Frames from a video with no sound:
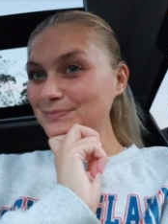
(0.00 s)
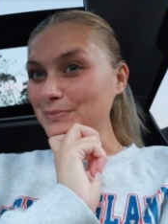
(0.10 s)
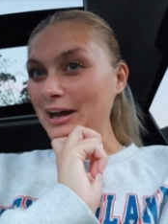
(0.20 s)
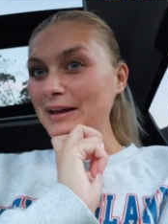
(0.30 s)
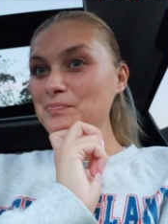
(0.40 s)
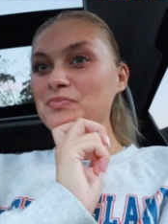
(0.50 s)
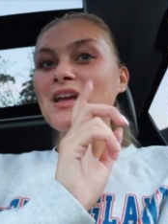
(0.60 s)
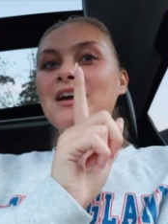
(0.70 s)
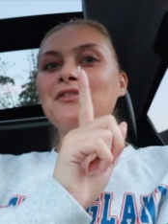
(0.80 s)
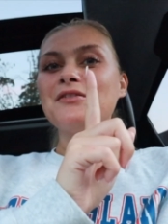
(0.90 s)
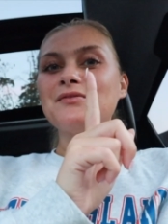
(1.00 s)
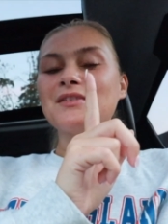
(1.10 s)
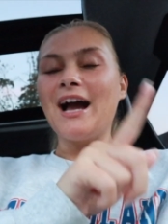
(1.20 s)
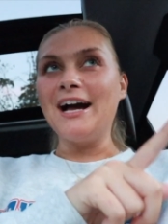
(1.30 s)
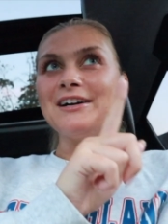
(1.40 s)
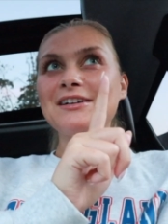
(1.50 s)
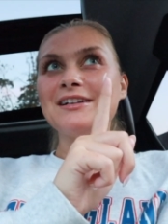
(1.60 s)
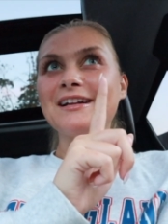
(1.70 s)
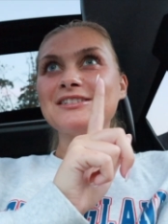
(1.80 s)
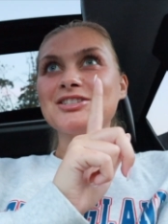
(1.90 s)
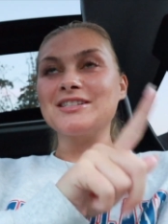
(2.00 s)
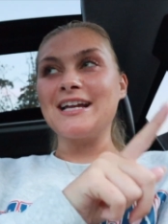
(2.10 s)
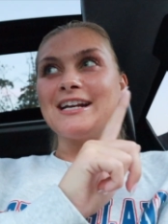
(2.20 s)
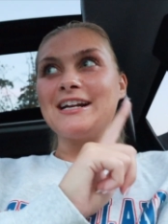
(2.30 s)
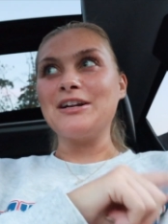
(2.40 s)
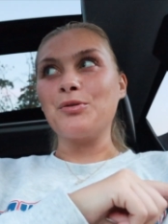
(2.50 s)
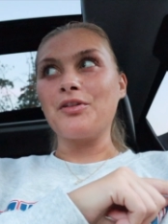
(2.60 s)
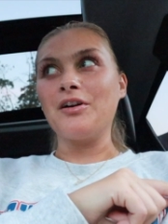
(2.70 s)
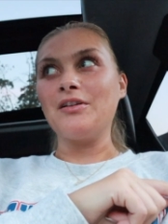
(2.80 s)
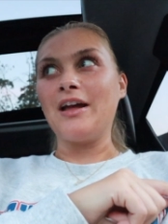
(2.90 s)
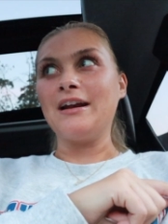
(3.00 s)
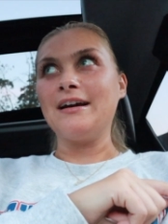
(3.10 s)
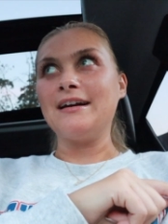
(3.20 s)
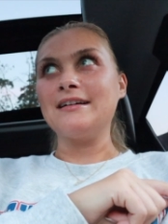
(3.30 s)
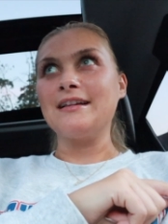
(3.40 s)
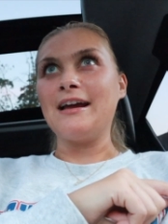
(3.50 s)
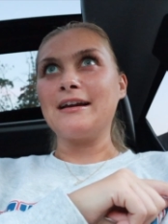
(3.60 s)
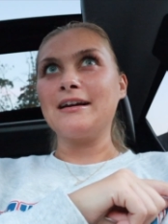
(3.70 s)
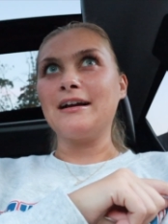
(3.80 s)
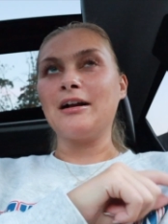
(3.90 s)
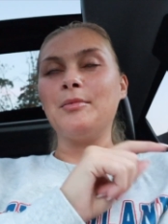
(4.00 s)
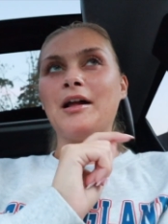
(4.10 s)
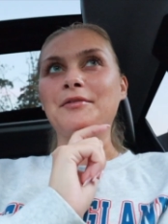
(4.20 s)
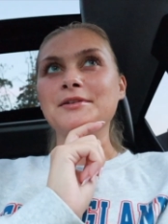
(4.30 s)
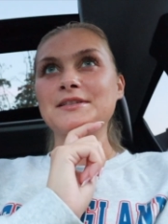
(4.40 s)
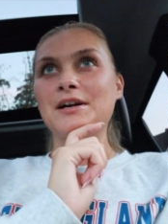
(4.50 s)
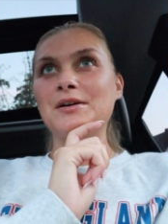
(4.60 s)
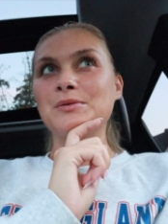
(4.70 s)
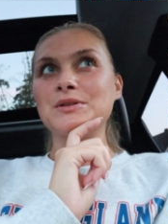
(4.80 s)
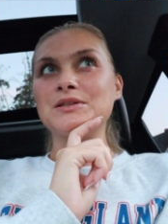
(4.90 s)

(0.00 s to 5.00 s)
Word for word: But Kyle just landed in North Carolina like a couple hours ago,